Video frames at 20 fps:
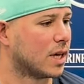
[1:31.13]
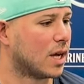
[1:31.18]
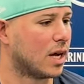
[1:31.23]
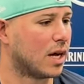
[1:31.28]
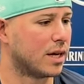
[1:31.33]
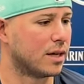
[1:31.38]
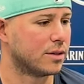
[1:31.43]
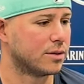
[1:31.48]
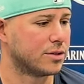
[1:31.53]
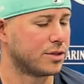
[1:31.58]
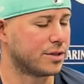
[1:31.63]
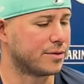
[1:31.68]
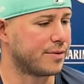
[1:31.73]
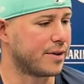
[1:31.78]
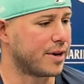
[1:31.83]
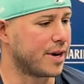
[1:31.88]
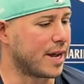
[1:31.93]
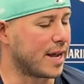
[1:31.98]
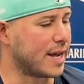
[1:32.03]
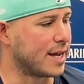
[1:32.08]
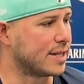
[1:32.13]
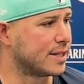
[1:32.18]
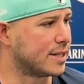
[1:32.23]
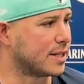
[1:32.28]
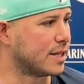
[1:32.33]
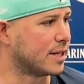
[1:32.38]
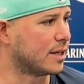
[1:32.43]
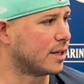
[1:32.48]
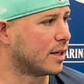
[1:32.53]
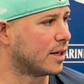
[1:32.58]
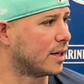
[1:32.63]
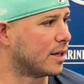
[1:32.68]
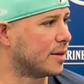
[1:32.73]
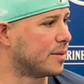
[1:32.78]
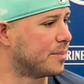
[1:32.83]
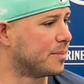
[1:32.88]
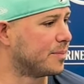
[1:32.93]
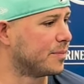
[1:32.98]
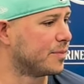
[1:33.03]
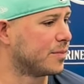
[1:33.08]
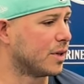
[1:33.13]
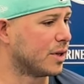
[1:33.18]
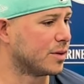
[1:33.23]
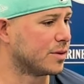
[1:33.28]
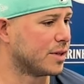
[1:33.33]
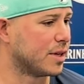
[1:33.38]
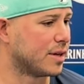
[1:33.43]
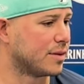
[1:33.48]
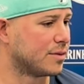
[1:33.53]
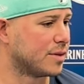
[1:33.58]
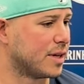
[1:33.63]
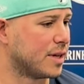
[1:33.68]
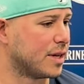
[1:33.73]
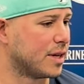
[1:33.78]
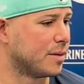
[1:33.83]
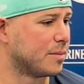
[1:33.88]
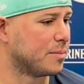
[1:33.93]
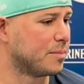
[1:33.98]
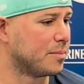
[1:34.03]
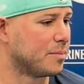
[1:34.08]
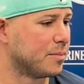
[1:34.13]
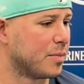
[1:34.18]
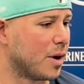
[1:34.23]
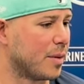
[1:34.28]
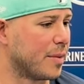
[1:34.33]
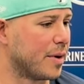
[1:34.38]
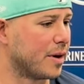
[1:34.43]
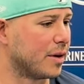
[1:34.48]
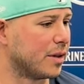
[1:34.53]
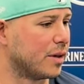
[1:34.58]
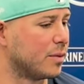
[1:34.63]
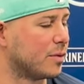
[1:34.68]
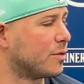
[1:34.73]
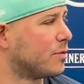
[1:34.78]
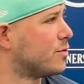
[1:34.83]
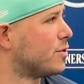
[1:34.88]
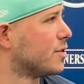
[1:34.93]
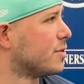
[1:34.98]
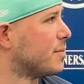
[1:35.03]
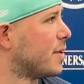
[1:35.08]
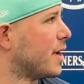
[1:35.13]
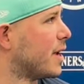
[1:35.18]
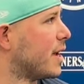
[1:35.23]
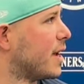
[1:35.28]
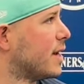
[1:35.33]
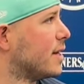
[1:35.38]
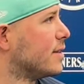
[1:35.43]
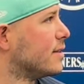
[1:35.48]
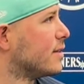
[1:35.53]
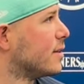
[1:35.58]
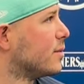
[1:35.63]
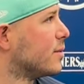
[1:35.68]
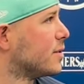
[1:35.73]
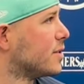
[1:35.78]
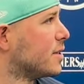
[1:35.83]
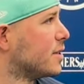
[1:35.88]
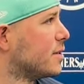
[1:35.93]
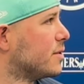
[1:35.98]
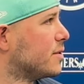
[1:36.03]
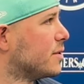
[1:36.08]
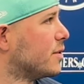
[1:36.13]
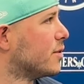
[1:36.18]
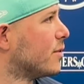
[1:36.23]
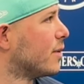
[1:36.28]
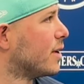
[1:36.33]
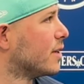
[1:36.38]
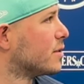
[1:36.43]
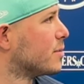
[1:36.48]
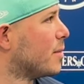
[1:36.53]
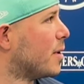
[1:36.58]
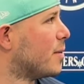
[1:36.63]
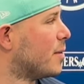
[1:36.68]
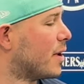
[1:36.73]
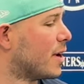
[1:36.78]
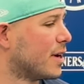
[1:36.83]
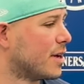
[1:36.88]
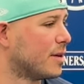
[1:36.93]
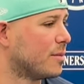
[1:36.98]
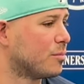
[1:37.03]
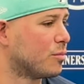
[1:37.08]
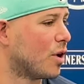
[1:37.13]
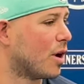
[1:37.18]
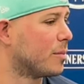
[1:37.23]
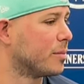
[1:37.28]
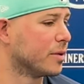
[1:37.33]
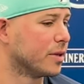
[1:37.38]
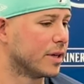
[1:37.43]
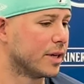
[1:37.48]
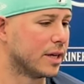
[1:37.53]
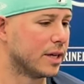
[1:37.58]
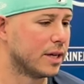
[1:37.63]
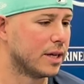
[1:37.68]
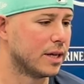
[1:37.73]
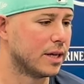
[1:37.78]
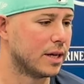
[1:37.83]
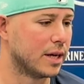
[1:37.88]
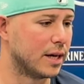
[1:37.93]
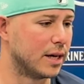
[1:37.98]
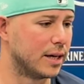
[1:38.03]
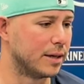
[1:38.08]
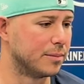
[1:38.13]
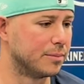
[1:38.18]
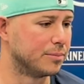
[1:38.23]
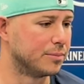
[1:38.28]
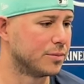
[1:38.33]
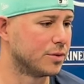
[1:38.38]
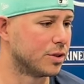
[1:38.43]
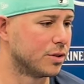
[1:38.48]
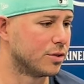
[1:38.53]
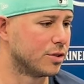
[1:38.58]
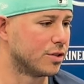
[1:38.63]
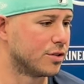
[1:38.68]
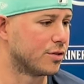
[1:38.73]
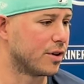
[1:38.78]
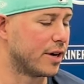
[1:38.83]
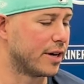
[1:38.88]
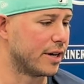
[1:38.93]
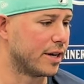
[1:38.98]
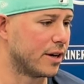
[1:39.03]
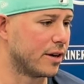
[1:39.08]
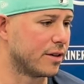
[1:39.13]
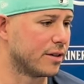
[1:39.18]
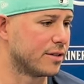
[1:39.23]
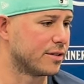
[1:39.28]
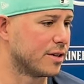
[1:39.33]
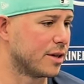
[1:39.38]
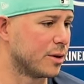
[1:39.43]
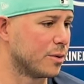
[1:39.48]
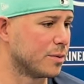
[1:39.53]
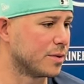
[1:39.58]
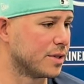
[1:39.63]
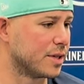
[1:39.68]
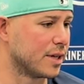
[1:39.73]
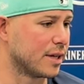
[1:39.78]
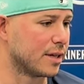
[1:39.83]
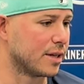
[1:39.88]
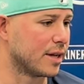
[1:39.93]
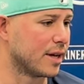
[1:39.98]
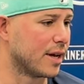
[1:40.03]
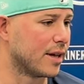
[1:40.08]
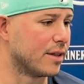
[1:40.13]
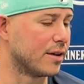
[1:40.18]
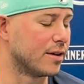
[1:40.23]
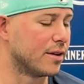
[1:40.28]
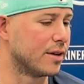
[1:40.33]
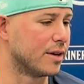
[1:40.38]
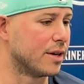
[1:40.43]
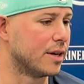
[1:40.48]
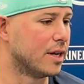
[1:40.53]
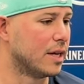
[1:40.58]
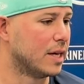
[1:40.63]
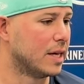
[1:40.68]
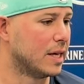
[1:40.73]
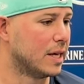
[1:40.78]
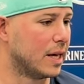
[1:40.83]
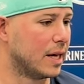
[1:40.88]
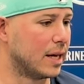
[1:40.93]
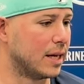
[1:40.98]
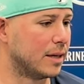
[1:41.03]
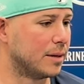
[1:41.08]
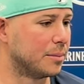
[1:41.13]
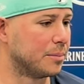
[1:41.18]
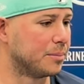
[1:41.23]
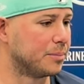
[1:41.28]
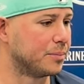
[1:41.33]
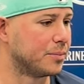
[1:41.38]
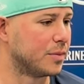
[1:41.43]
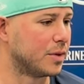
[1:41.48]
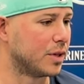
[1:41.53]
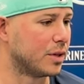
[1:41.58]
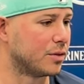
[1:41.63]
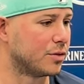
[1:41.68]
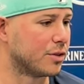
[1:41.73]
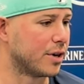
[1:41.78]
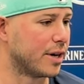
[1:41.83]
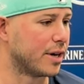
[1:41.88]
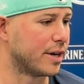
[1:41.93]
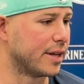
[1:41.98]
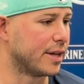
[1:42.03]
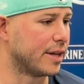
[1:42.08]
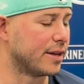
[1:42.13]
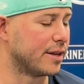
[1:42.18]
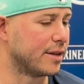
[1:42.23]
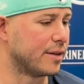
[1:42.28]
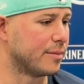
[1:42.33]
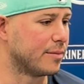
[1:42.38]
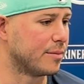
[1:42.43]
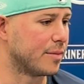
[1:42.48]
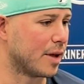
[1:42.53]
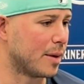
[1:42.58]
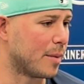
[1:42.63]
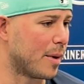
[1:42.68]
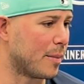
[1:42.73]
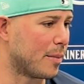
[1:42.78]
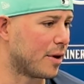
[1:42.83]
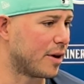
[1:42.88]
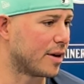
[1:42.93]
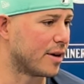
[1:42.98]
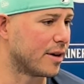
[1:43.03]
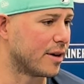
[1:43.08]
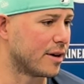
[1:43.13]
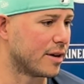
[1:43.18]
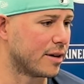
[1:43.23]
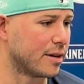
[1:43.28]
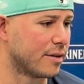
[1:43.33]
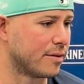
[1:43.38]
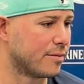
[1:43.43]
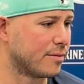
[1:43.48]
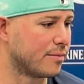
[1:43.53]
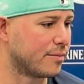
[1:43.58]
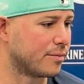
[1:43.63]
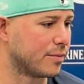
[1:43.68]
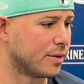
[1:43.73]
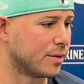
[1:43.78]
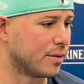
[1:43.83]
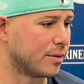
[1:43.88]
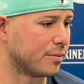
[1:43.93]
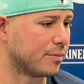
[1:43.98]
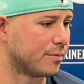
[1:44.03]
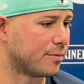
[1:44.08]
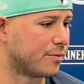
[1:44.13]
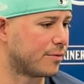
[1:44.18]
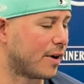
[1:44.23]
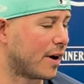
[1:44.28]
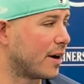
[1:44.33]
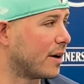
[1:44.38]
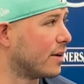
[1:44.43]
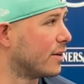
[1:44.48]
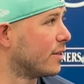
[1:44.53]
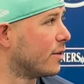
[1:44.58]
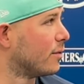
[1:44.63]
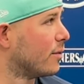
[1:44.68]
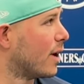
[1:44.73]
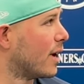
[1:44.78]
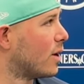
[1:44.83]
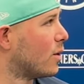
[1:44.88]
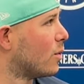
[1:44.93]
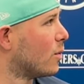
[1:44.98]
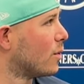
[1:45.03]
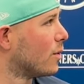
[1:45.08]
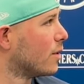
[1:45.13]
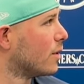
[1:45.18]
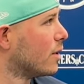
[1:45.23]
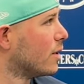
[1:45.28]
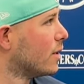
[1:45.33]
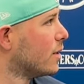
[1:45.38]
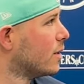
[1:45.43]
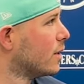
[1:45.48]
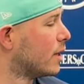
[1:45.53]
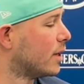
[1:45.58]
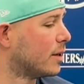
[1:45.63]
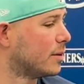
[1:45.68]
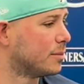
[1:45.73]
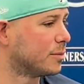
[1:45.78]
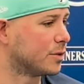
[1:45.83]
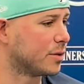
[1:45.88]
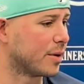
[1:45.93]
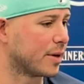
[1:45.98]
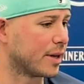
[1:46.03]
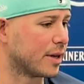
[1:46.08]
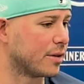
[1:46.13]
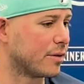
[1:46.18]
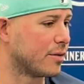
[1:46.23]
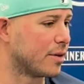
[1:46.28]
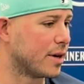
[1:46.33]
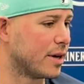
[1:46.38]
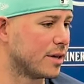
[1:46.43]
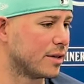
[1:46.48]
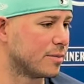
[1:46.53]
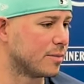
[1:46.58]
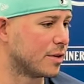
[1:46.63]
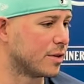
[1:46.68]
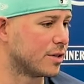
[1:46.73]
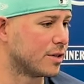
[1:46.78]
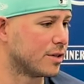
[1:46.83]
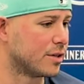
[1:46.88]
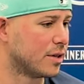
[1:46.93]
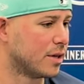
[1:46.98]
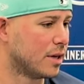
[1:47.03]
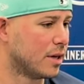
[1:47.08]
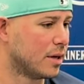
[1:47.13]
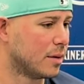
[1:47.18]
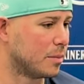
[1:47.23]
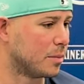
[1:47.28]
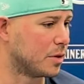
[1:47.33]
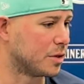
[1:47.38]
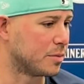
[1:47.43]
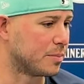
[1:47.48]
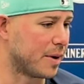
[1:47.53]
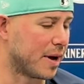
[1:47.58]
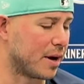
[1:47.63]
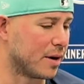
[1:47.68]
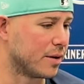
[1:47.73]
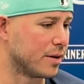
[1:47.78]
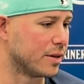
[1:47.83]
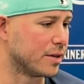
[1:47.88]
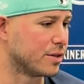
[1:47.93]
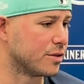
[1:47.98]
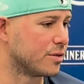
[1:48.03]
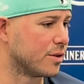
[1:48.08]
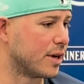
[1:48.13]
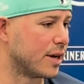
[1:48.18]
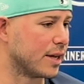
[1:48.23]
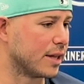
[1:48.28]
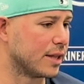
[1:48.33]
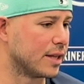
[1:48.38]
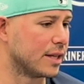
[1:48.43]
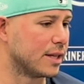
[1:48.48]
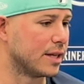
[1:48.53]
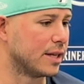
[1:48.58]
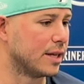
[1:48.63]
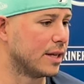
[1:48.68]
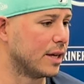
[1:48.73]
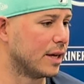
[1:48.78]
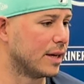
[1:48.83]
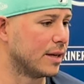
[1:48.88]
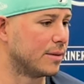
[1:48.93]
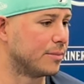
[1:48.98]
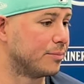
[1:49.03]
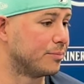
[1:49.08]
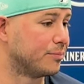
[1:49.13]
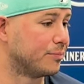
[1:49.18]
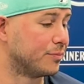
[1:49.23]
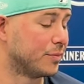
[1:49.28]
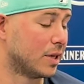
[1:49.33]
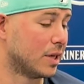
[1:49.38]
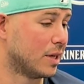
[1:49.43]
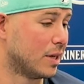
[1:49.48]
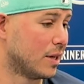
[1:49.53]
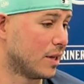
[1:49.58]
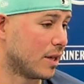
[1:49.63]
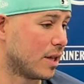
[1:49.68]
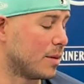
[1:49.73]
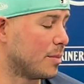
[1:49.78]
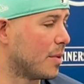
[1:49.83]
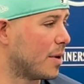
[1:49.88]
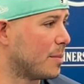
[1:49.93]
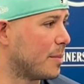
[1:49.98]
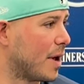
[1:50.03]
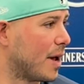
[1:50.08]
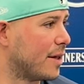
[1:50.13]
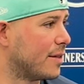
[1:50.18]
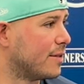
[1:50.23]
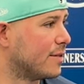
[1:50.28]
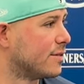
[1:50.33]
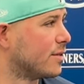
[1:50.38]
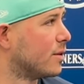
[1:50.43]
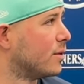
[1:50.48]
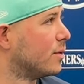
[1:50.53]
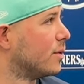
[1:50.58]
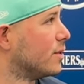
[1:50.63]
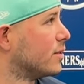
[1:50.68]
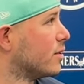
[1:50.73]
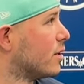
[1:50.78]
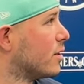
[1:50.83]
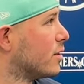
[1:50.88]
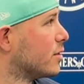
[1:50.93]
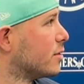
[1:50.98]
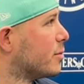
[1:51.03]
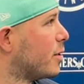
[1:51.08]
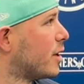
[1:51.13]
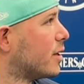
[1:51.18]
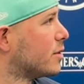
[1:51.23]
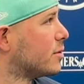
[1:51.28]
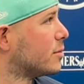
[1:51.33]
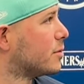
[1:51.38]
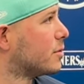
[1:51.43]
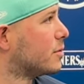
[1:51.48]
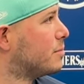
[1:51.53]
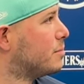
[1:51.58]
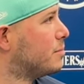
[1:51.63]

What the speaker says: I was just very handsy. I was hitting primarily with just my hands. I wasn't using the rest of my body properly. So just trying to get all the sequencing together, and you know, trying to get my body to, you know, fire in the right order, so I can create as much power and strength, and keep my bat in the zone as long as possible.